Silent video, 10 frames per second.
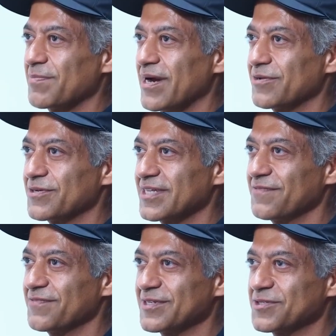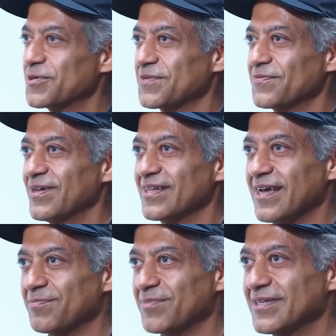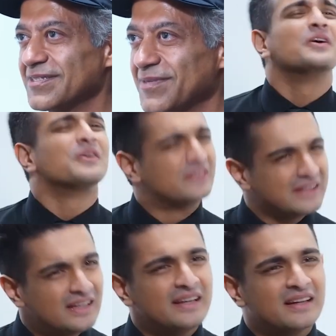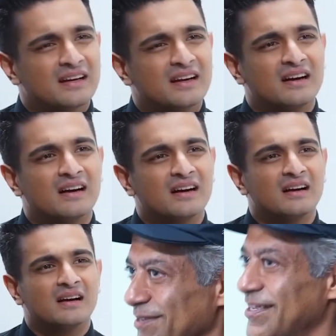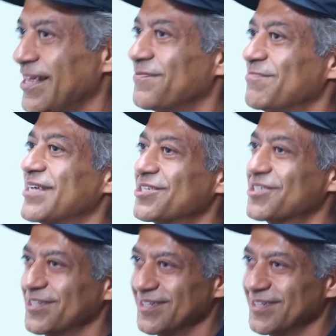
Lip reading: about yourself is a source of all unhappiness and misery. Really? Yes. Self-obsession